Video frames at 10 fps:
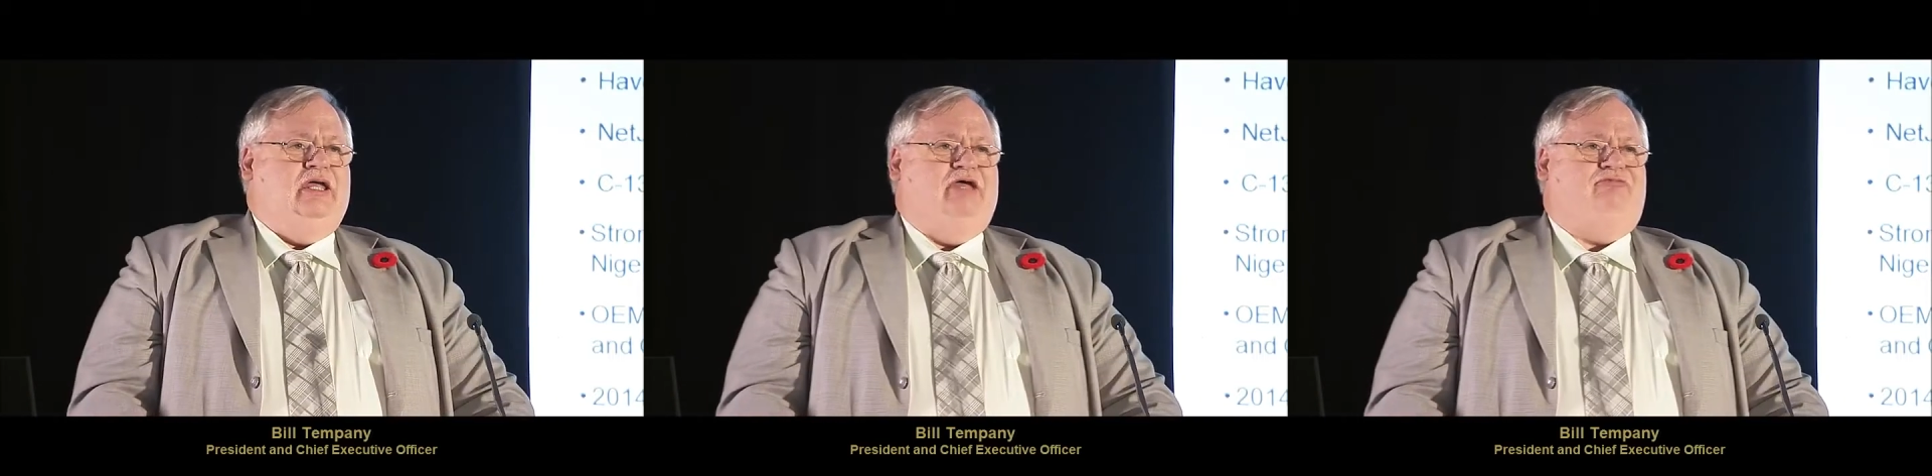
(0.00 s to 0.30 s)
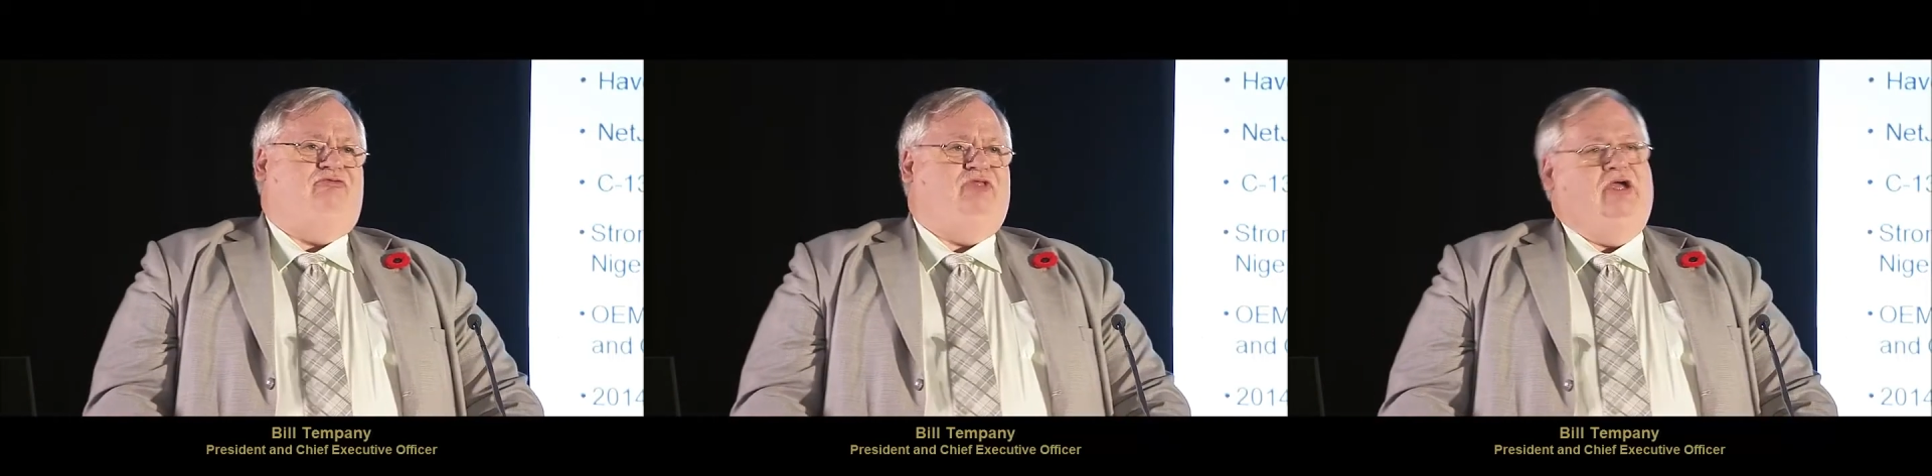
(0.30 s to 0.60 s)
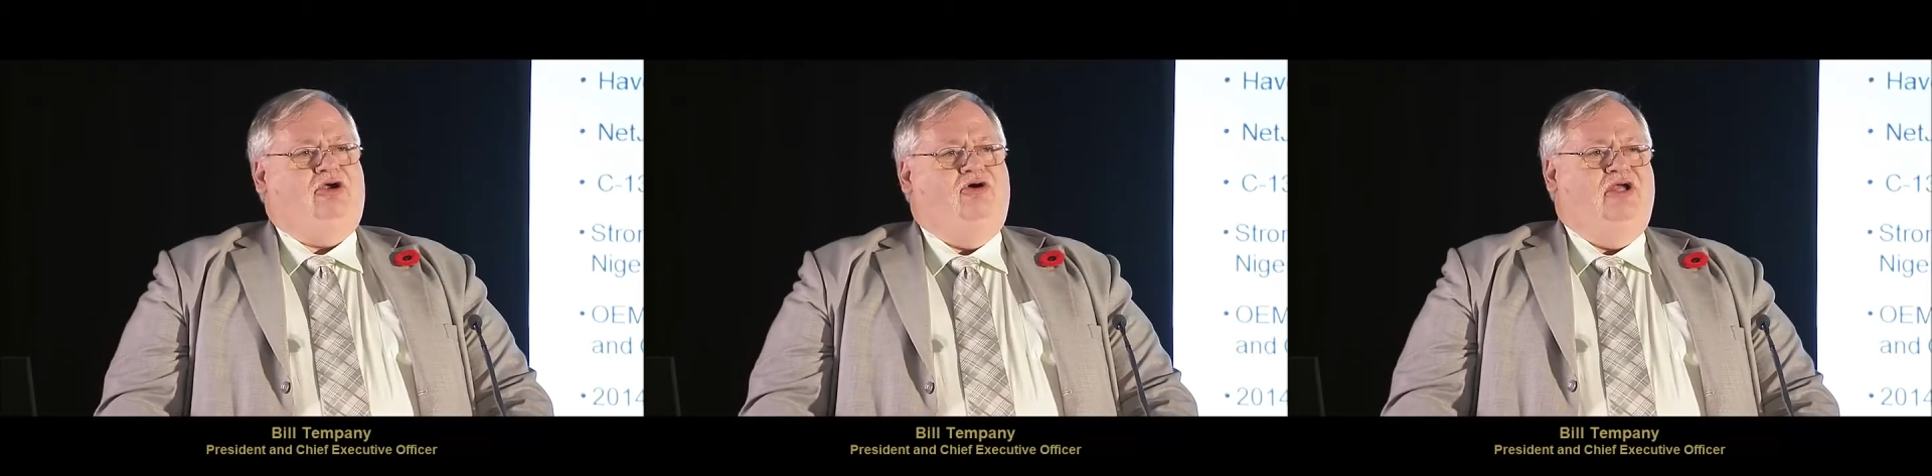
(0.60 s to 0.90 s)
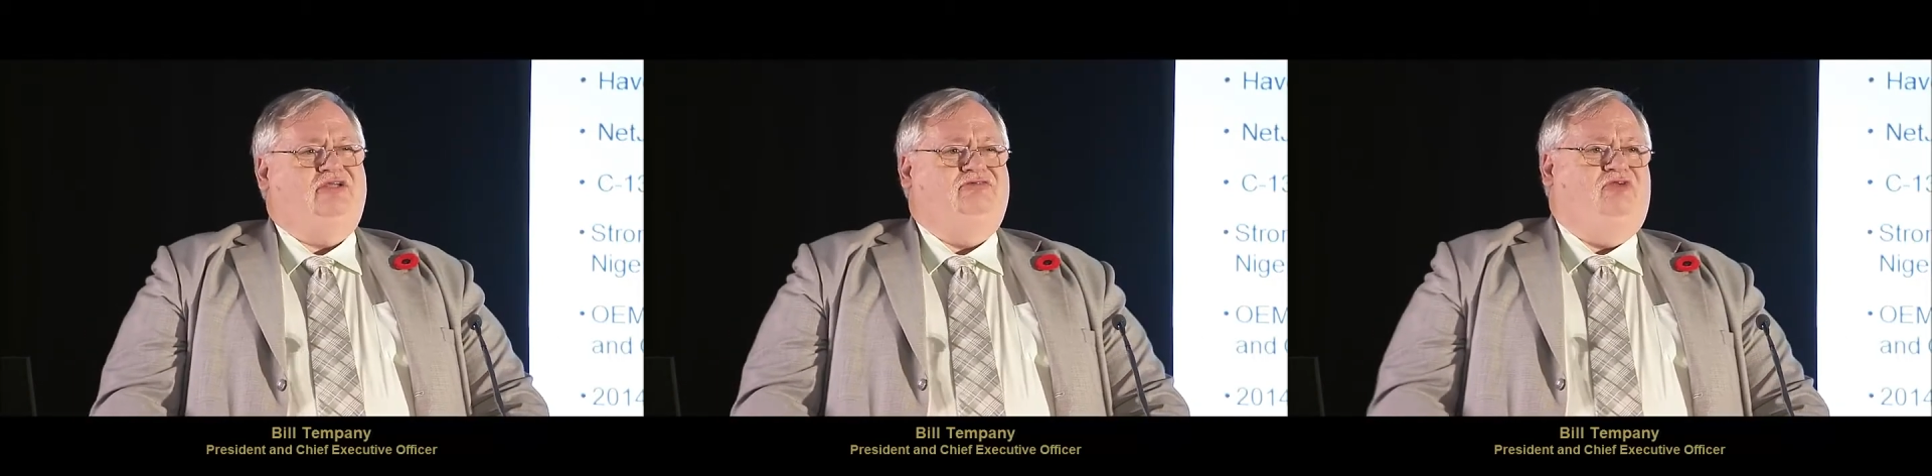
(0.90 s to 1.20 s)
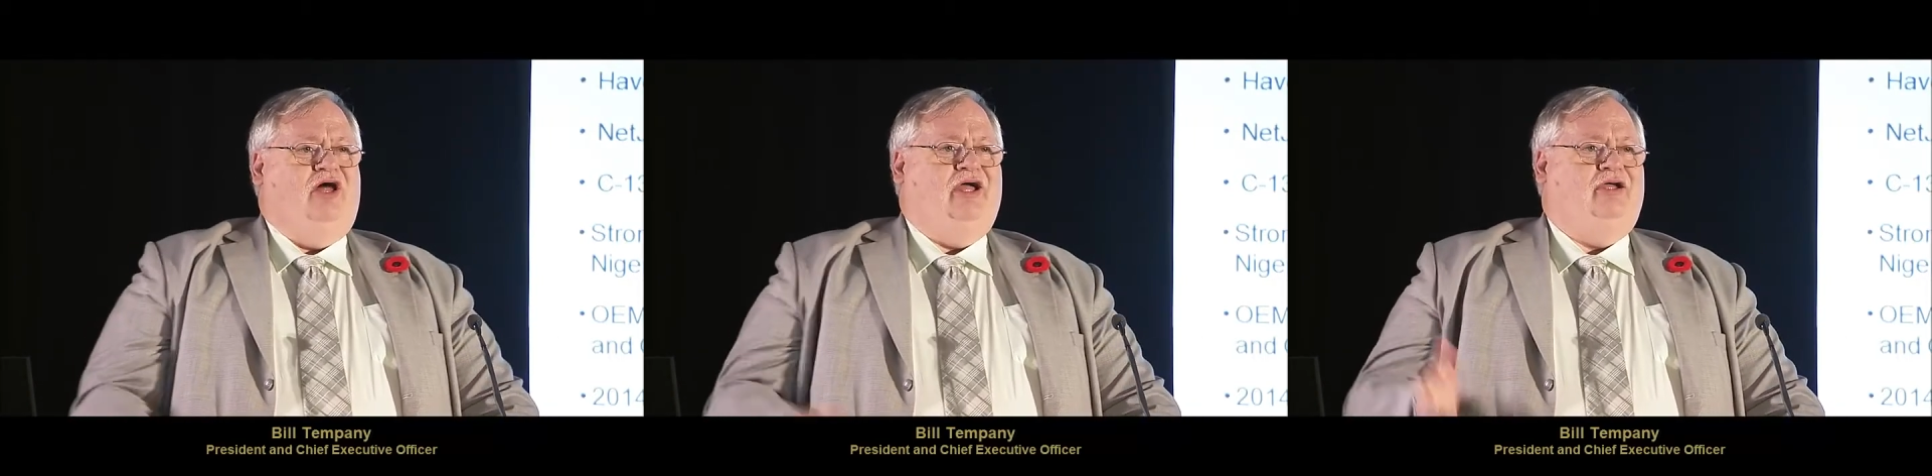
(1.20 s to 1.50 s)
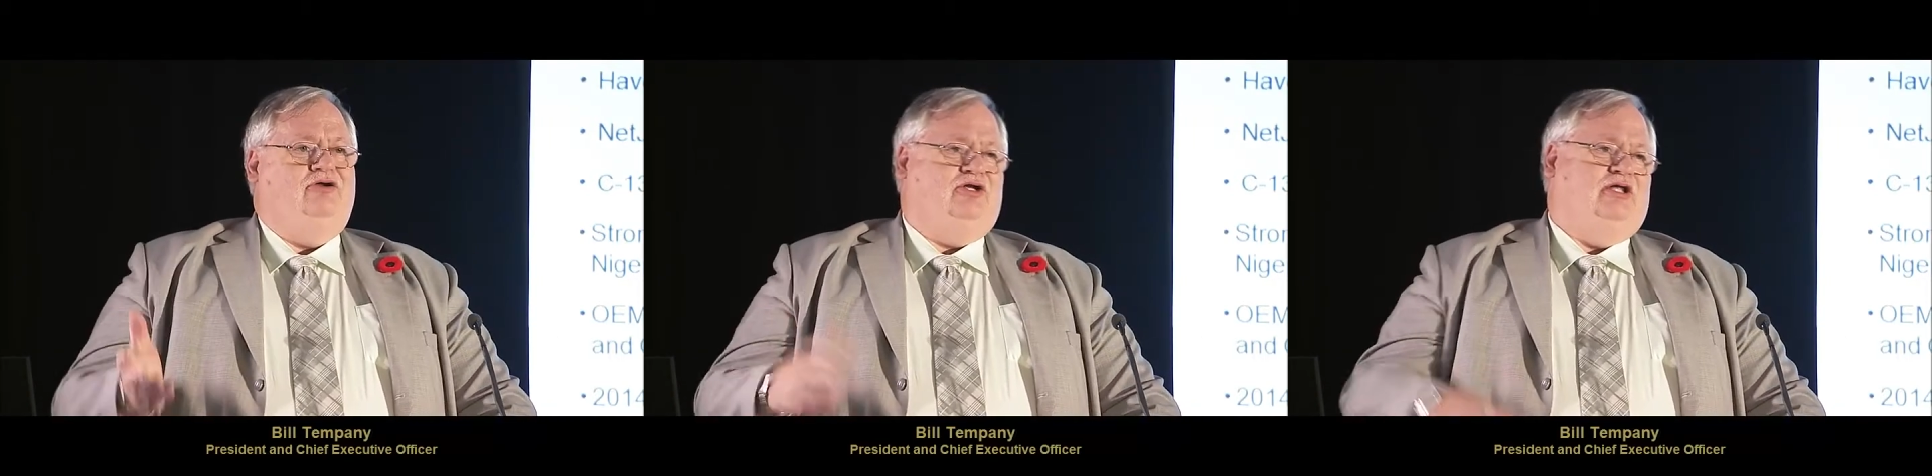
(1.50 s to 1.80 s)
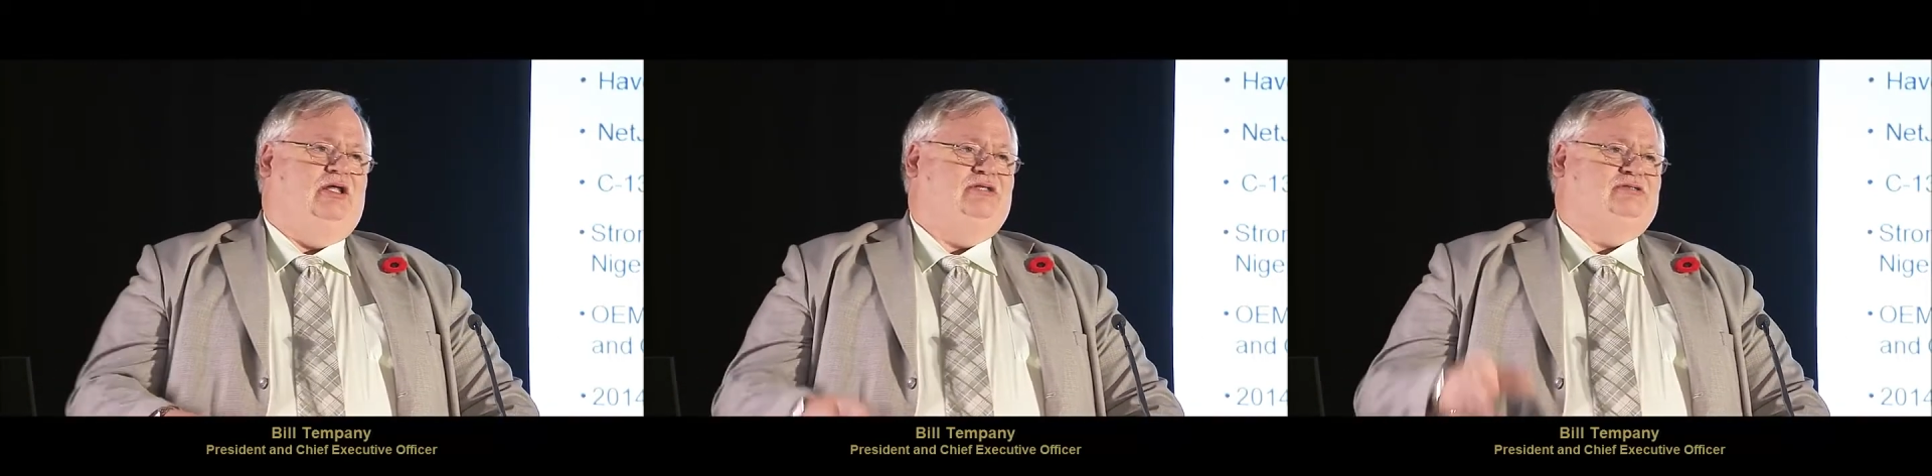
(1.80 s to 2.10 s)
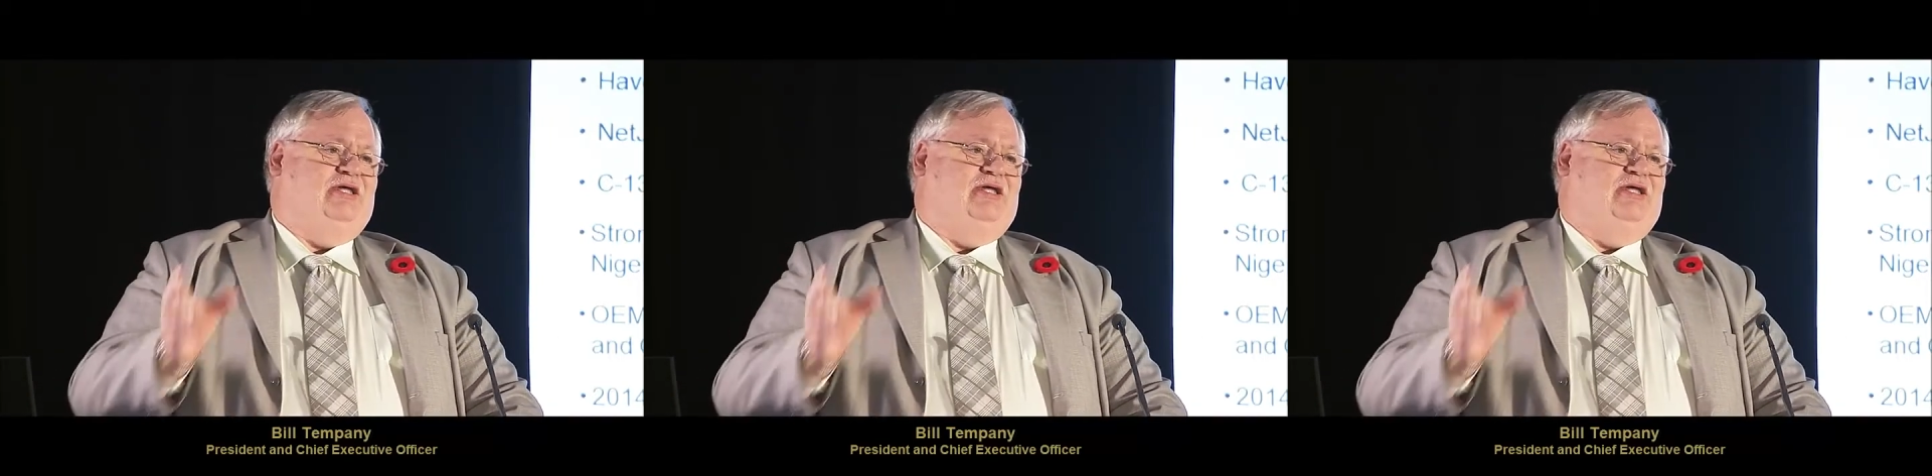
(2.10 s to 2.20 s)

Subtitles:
If they're going to fly Hercules